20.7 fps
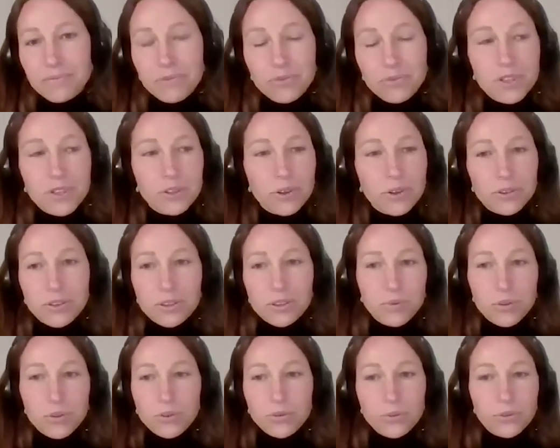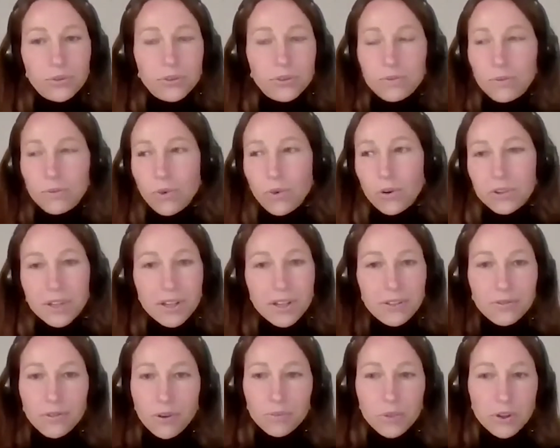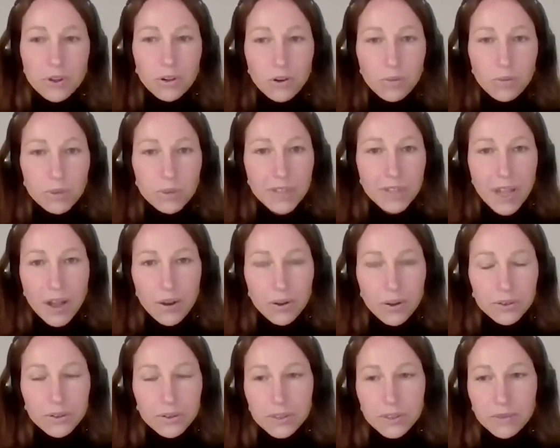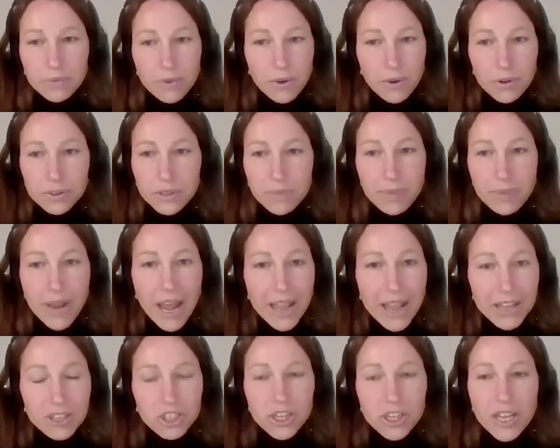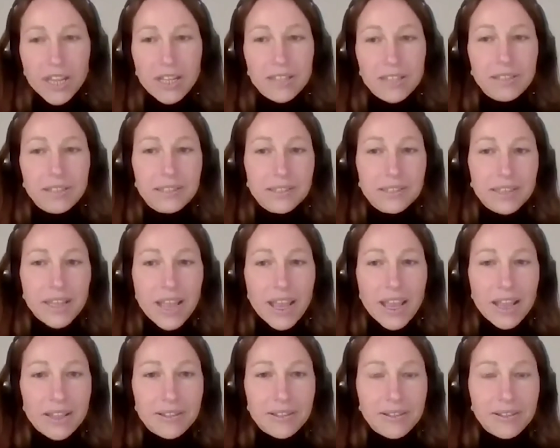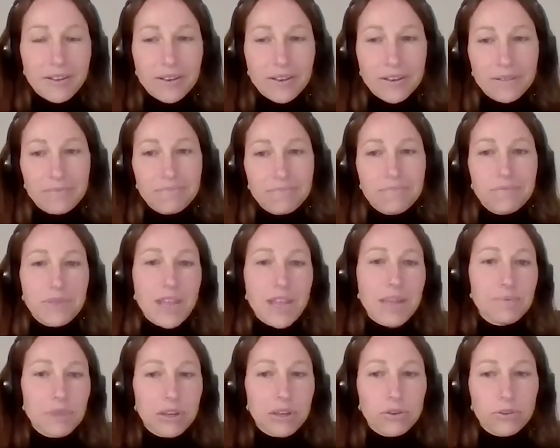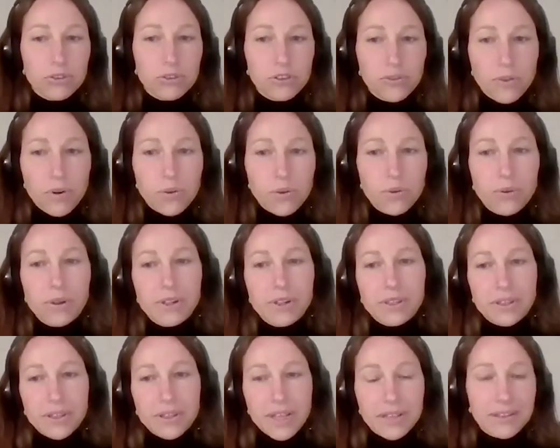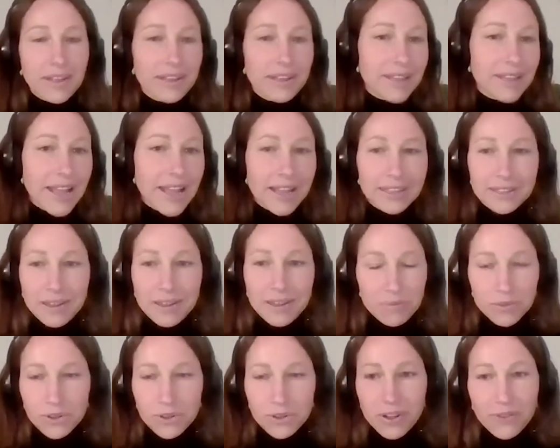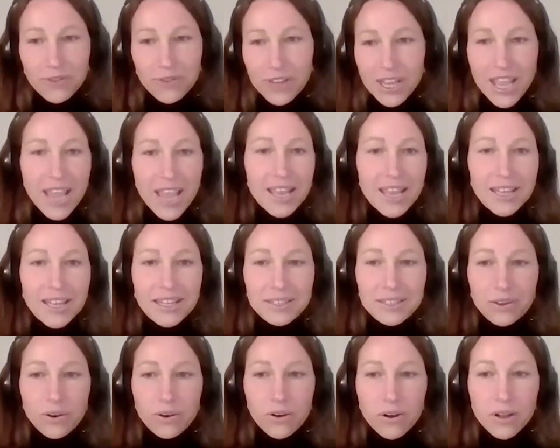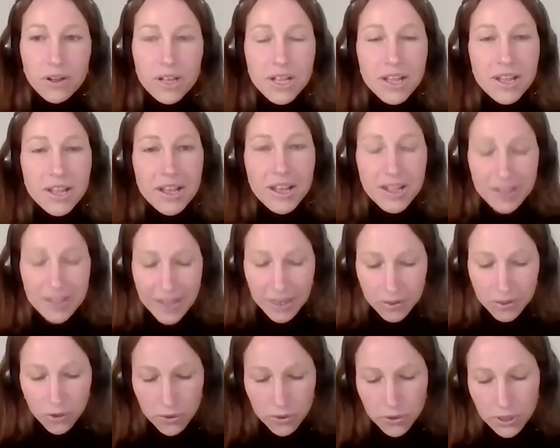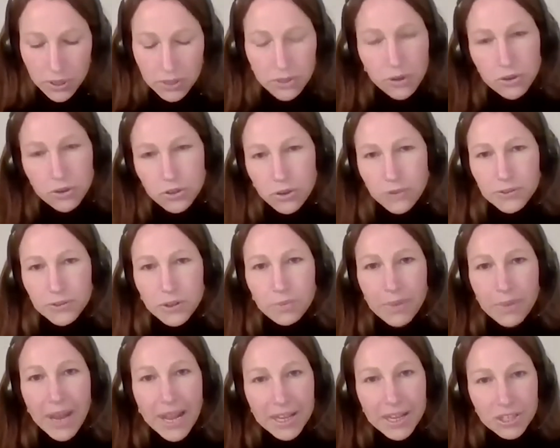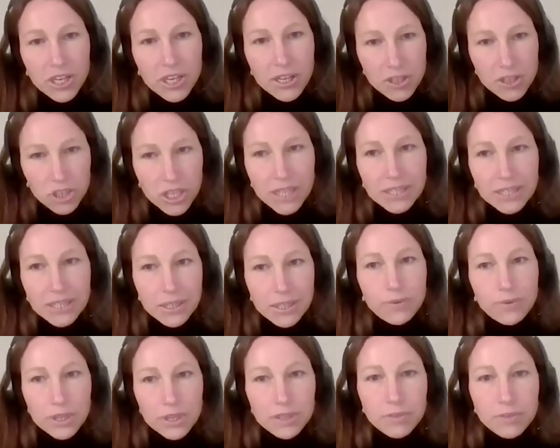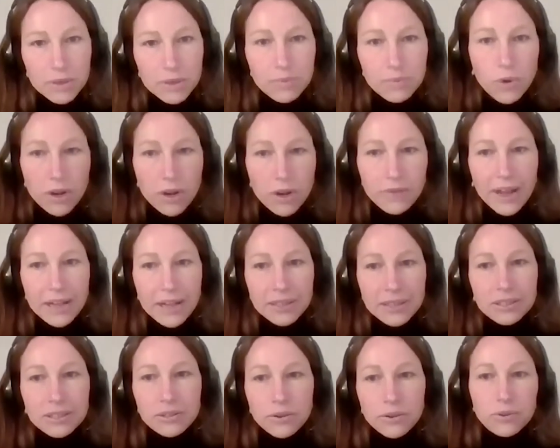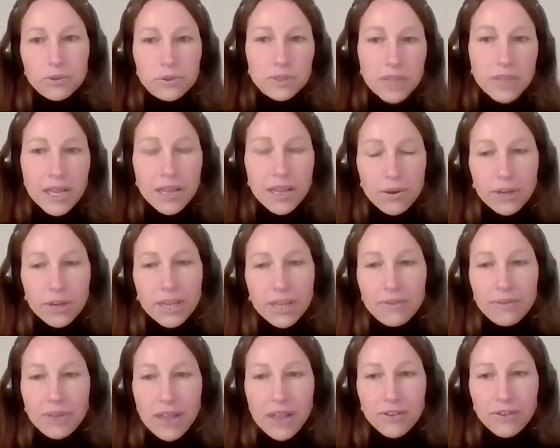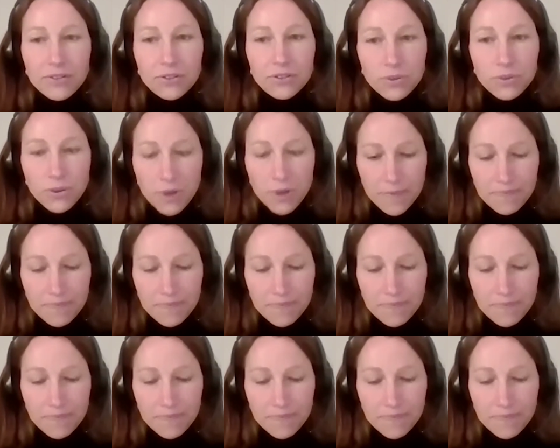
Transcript: resources produced brought in from the Global South or supply chains can be controlled, that there's like some certificates, or there's also this notion of supply chain justice, what is a bit more advanced, not to say, okay, we have to